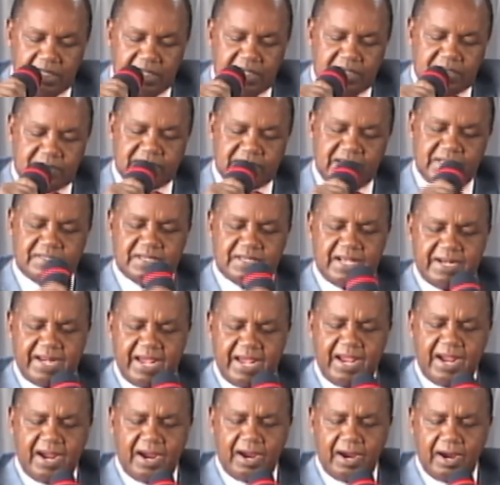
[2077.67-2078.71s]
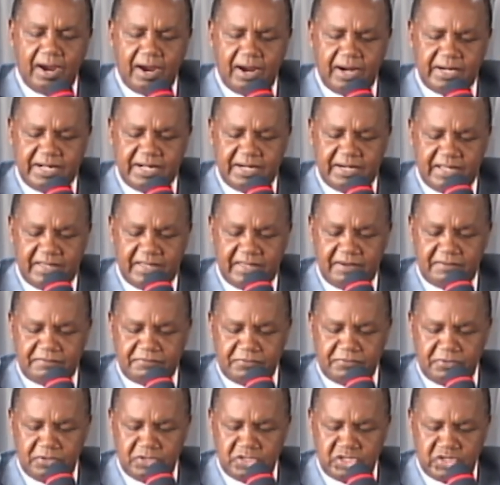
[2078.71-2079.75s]
Says, and I heard another
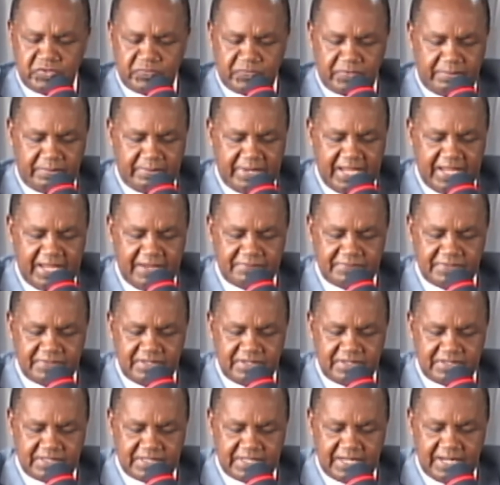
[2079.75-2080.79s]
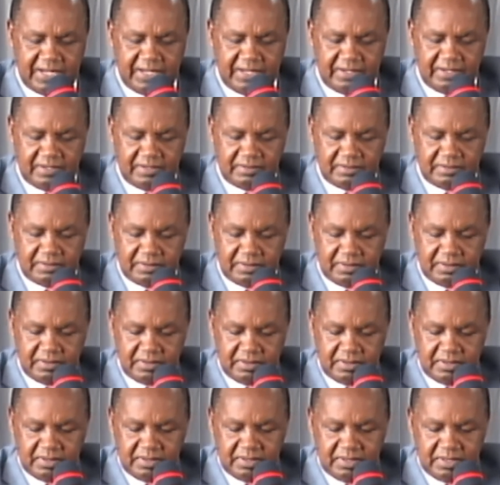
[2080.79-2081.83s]
voice from heaven saying,
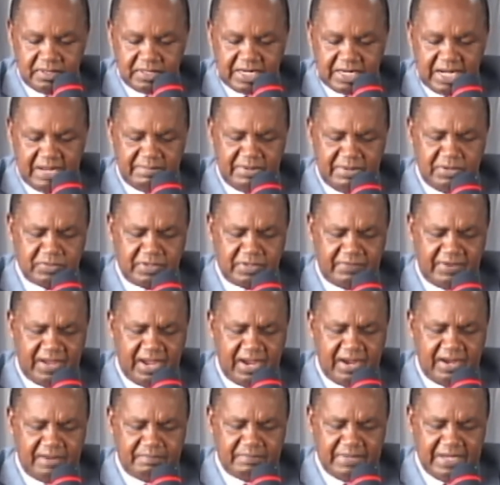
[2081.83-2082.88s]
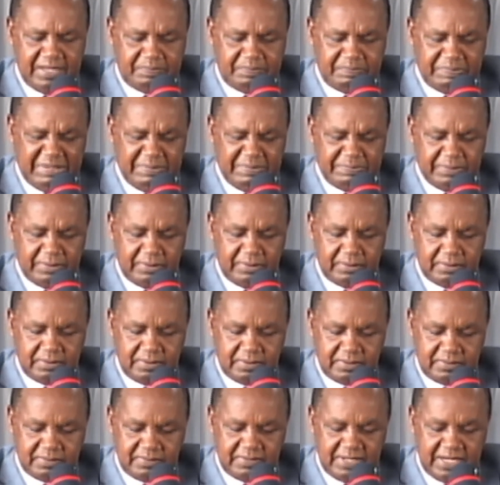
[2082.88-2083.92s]
come out of her, my people,
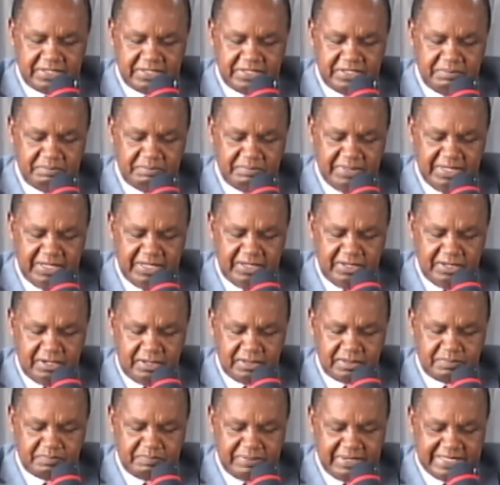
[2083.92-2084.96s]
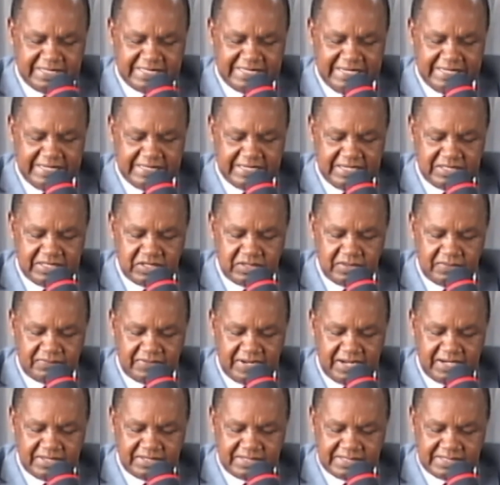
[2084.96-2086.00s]
that ye be not partakers of
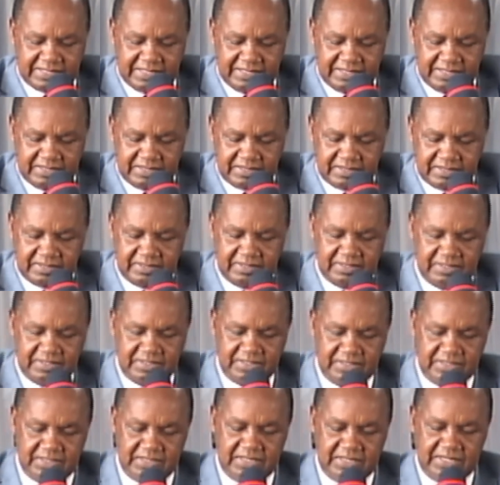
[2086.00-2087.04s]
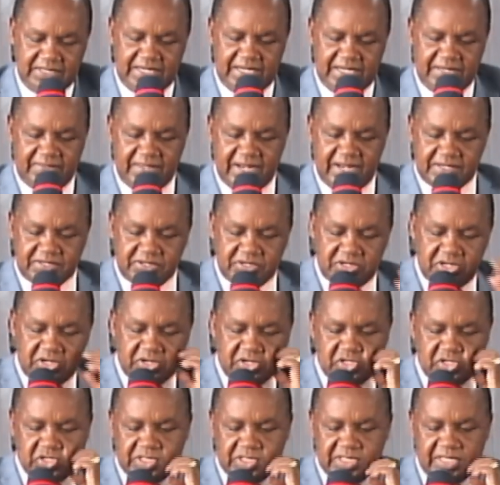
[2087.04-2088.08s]
her sins, and that ye
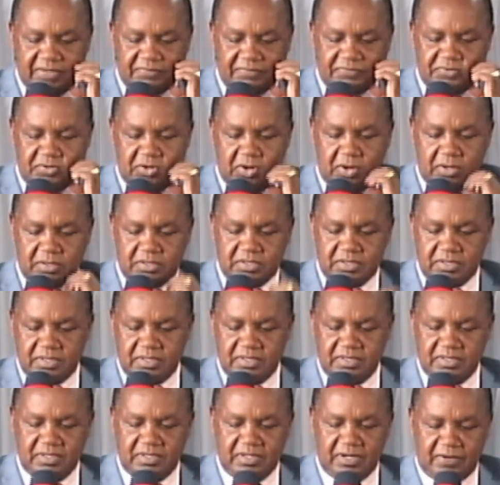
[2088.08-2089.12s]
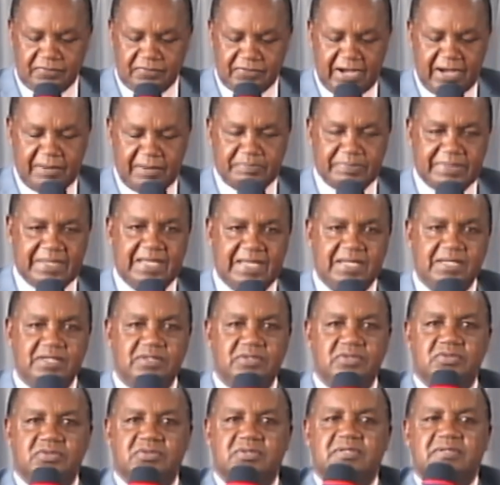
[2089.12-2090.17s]
receive not of her
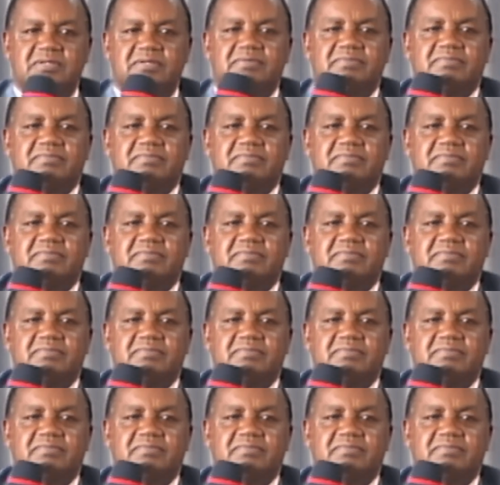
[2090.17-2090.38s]
plagues.